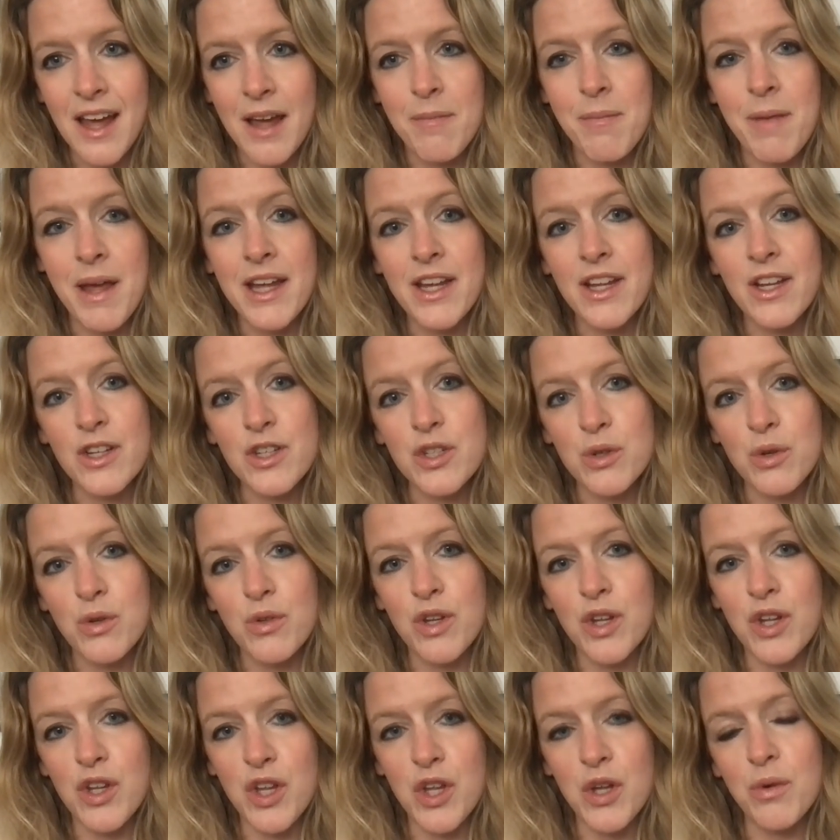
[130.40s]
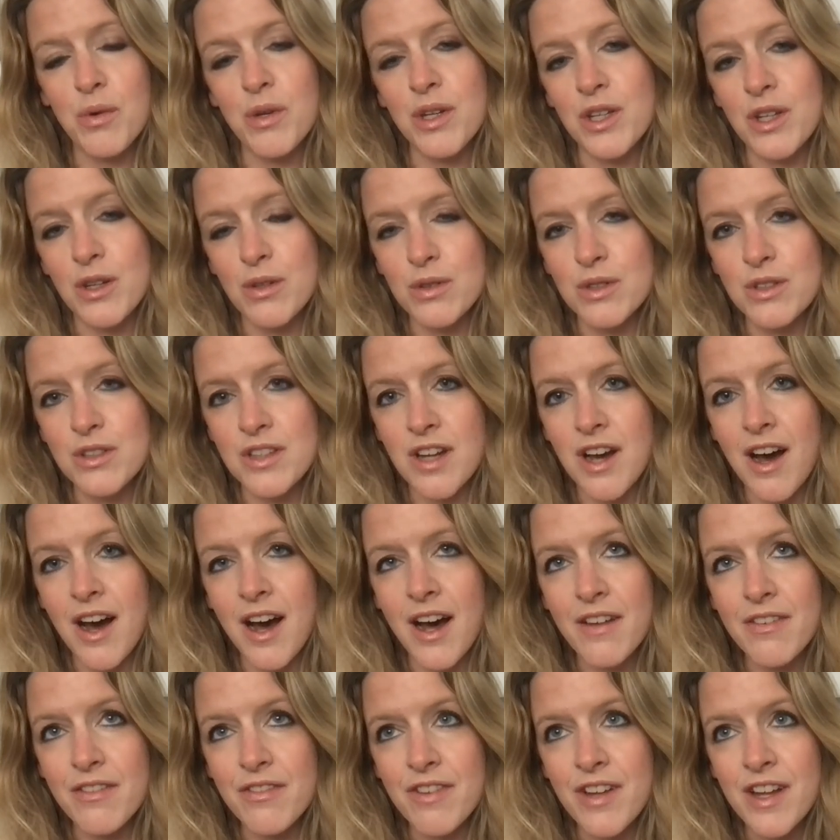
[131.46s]
And making sure that you and your
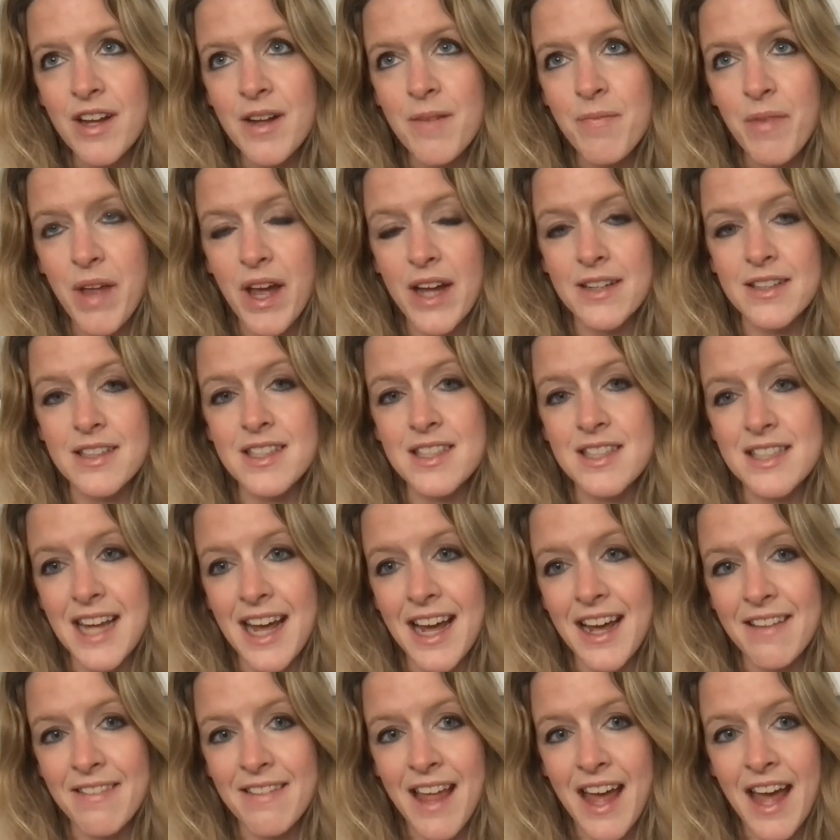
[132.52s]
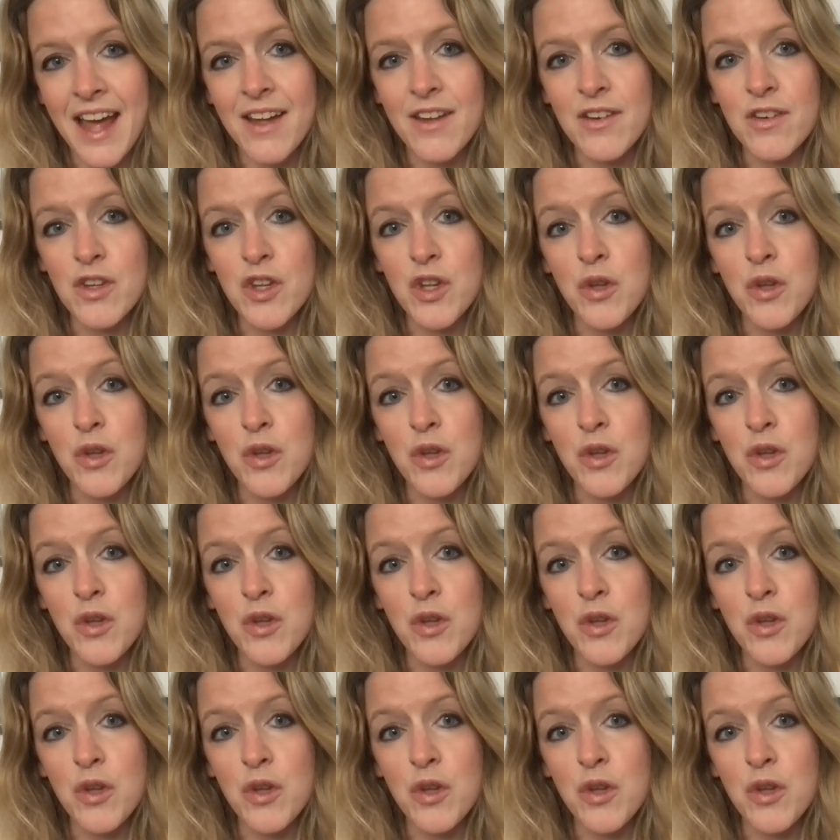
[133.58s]
staff understand that,